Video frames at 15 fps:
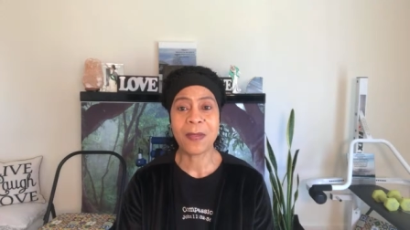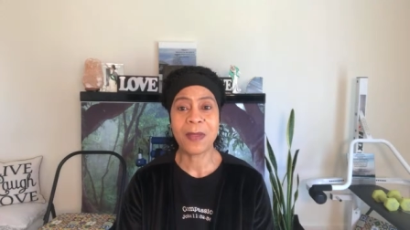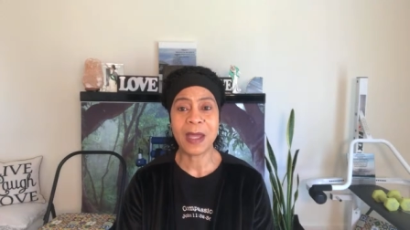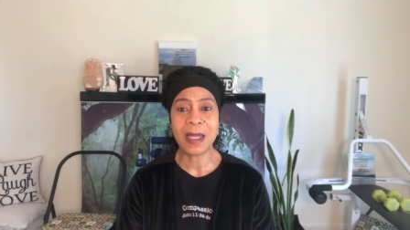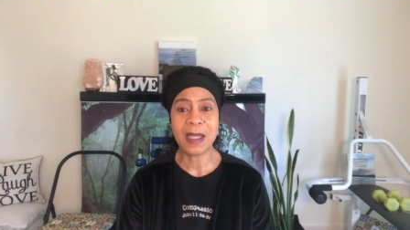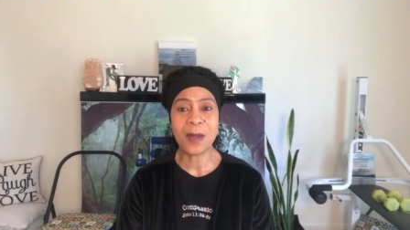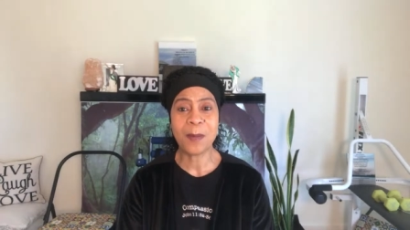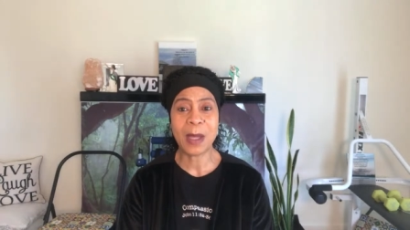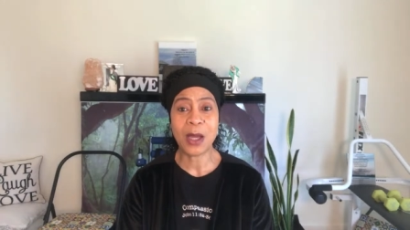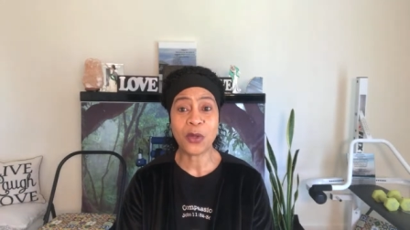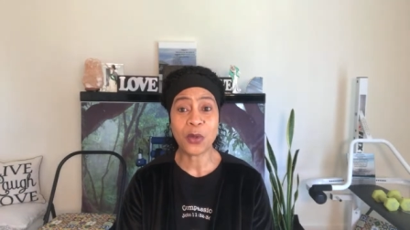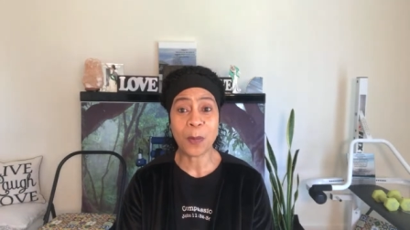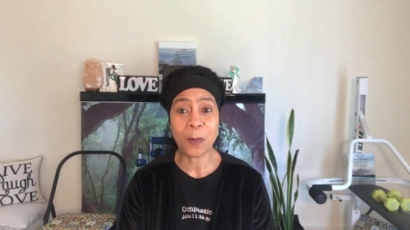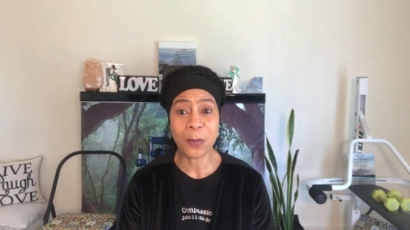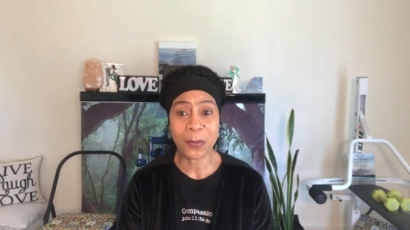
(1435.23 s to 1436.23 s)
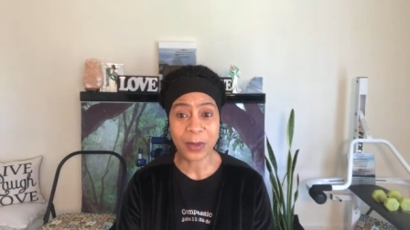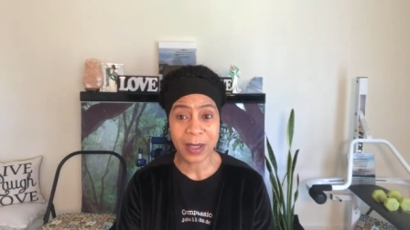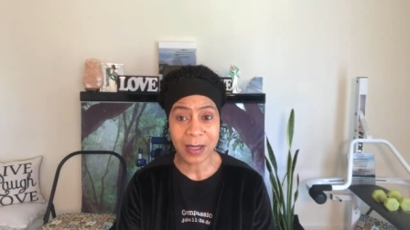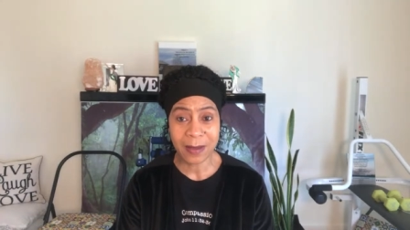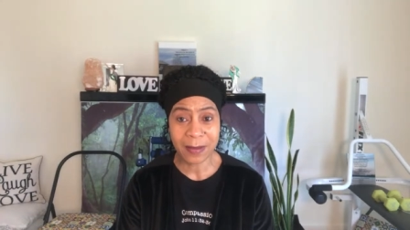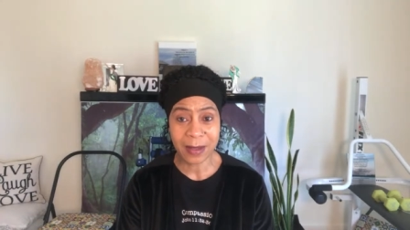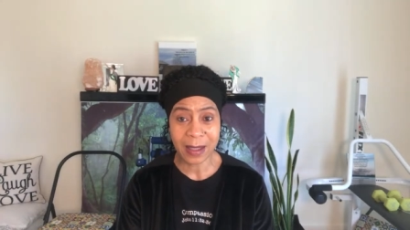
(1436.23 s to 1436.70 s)
think about
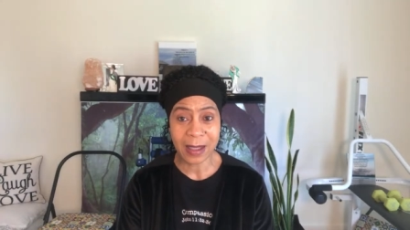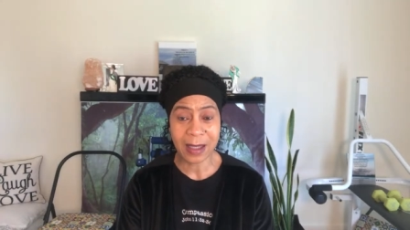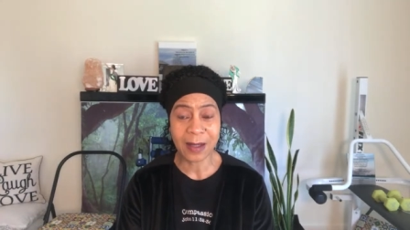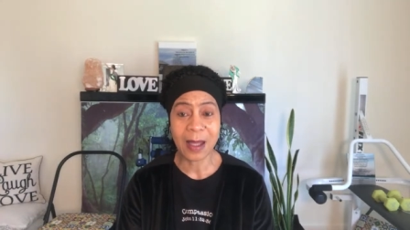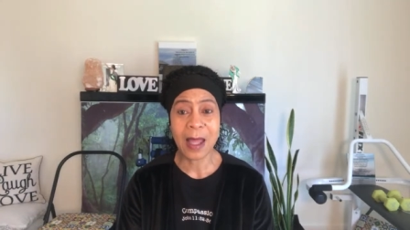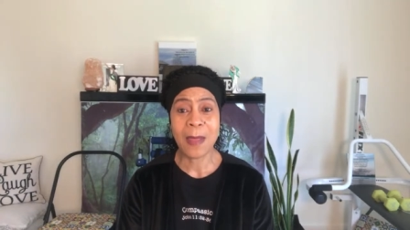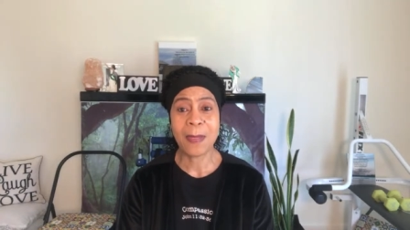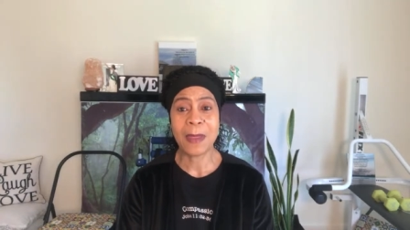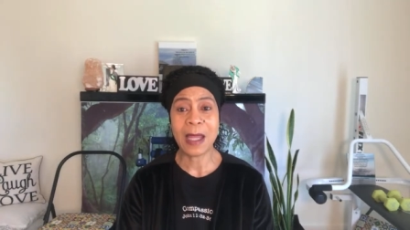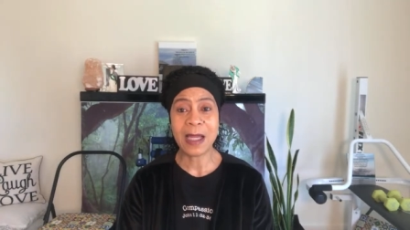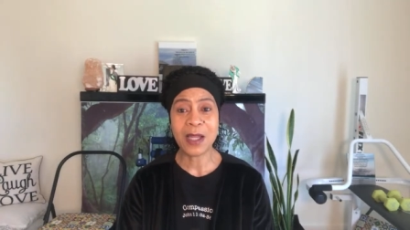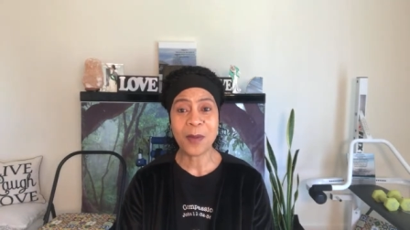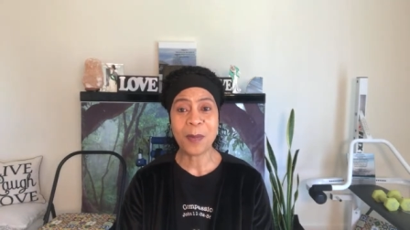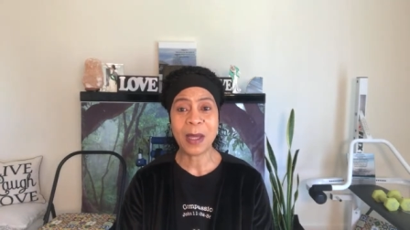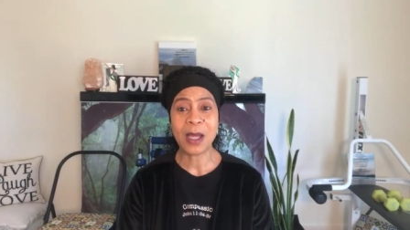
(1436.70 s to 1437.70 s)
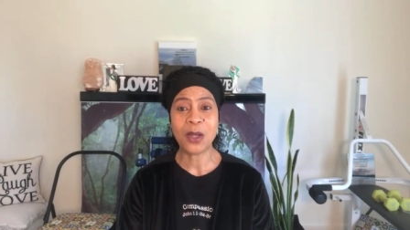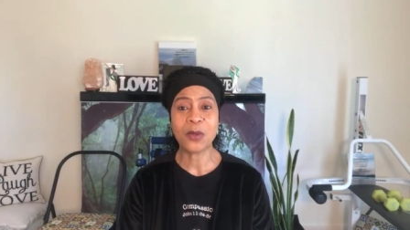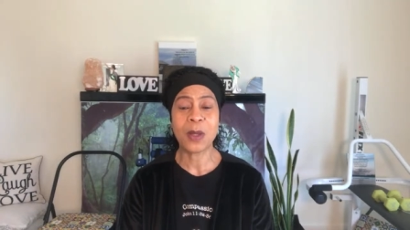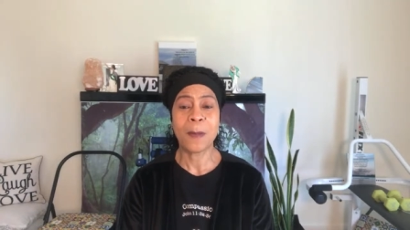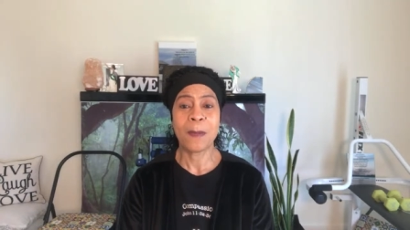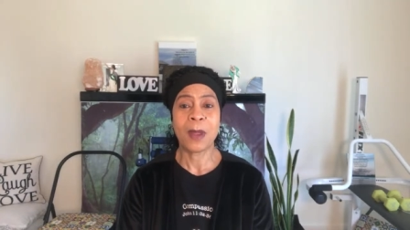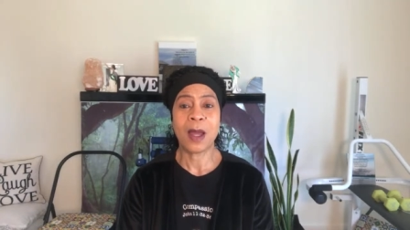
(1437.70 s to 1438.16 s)
breathing, think
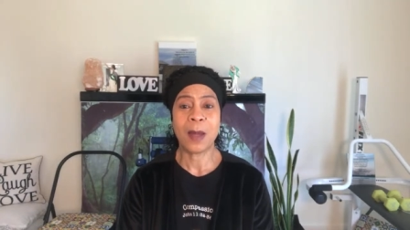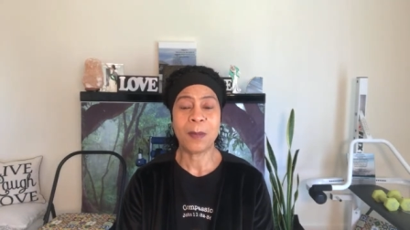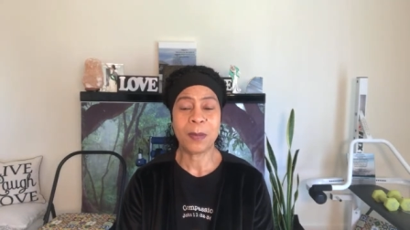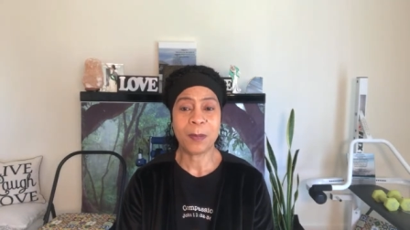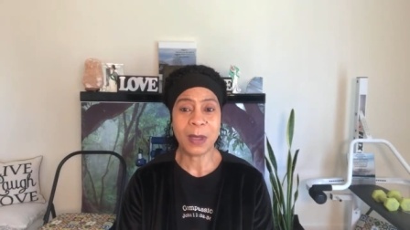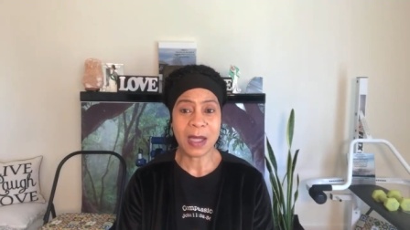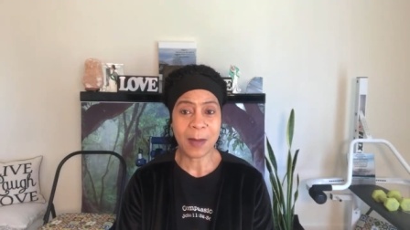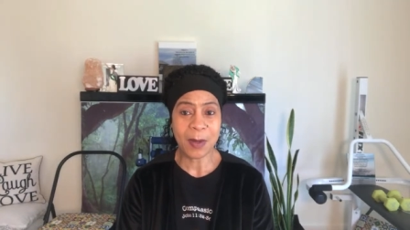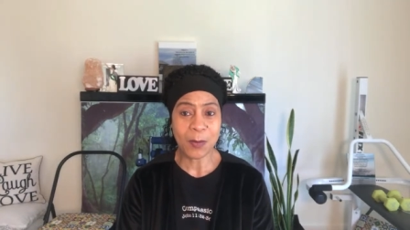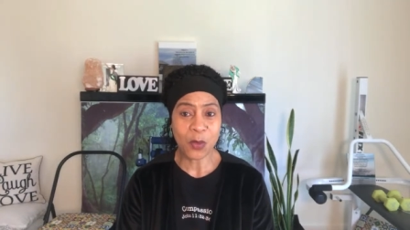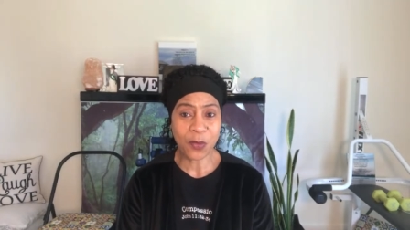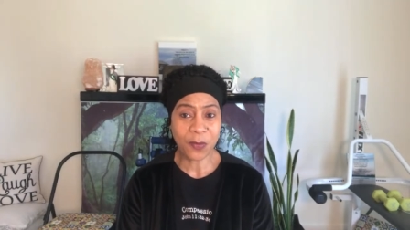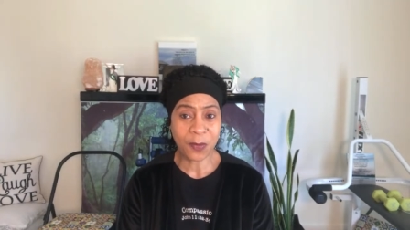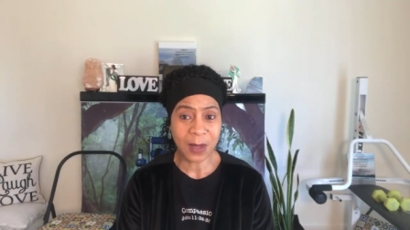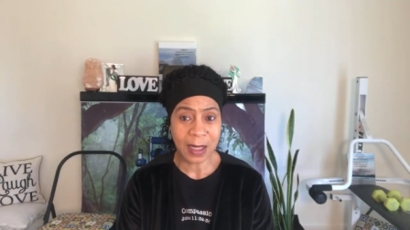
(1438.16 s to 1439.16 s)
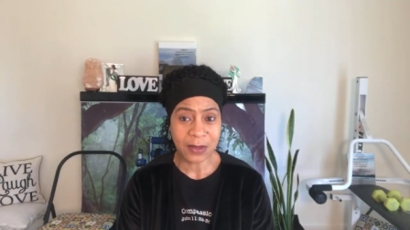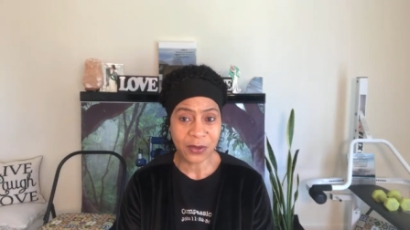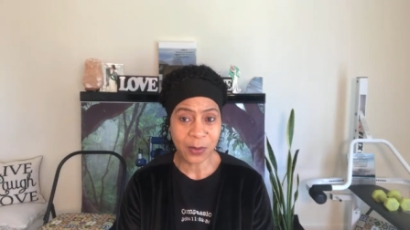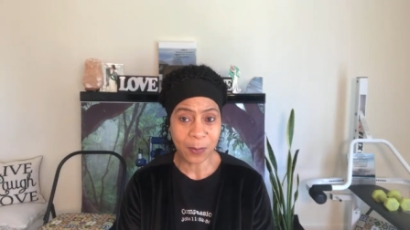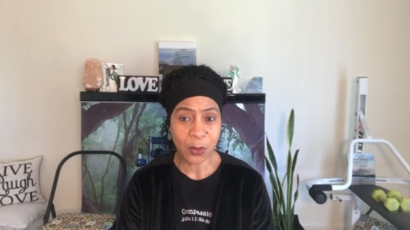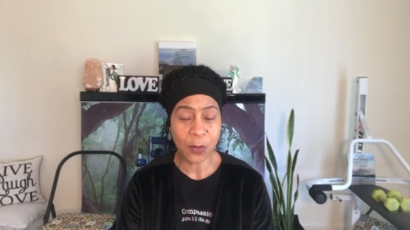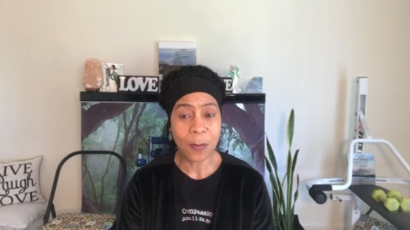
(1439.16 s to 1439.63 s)
about becoming more
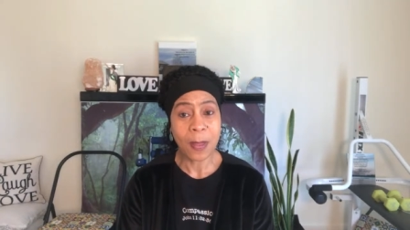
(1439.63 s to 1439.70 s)
flexible,